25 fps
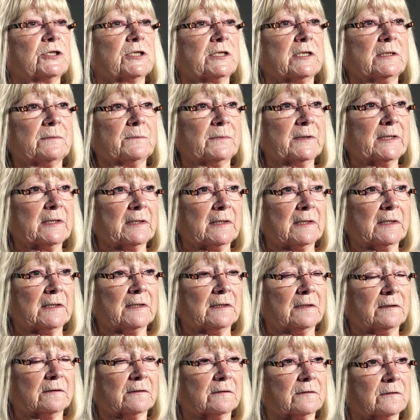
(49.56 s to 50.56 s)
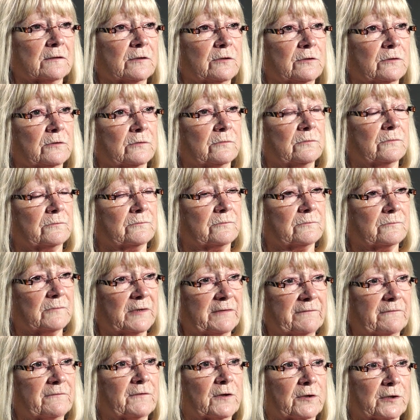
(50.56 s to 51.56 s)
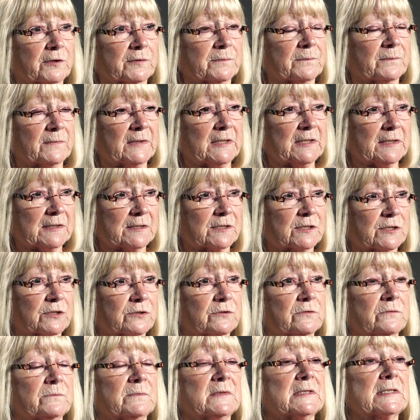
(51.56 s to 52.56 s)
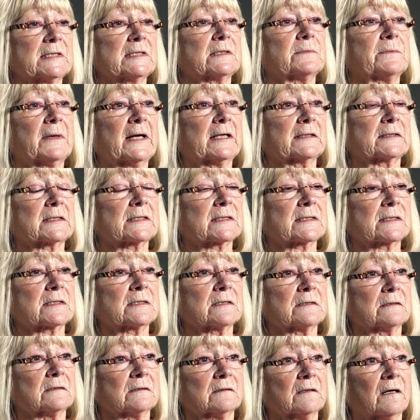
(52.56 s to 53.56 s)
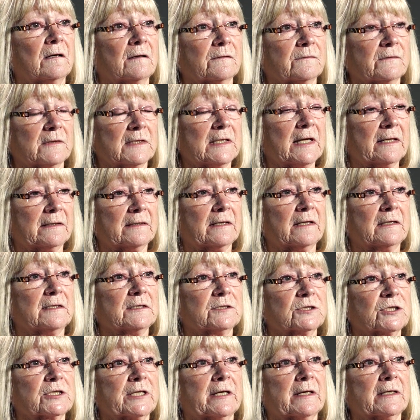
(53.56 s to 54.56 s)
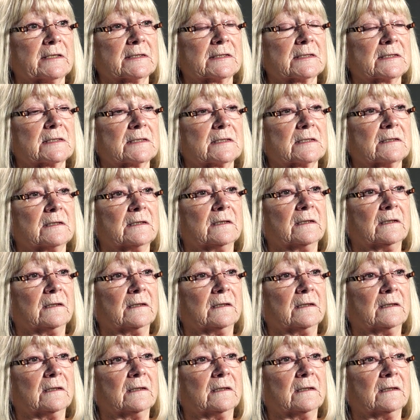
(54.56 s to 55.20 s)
GP who referred me to Mr. Paterson on the NHS.